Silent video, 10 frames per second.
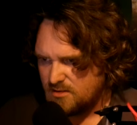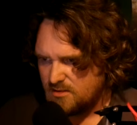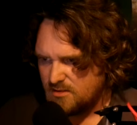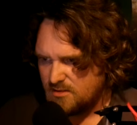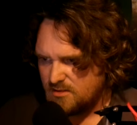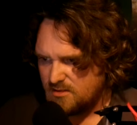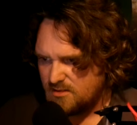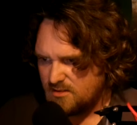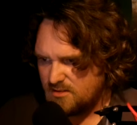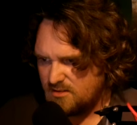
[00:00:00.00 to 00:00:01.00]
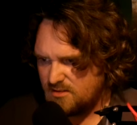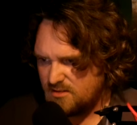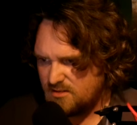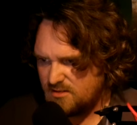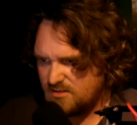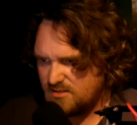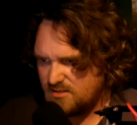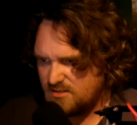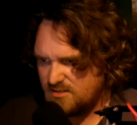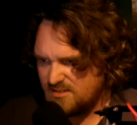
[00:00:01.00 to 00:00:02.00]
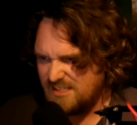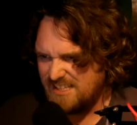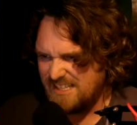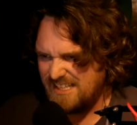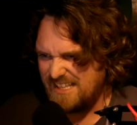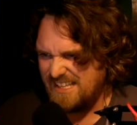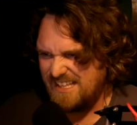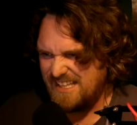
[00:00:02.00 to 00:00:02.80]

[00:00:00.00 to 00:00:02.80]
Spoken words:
No one is speaking in this clip.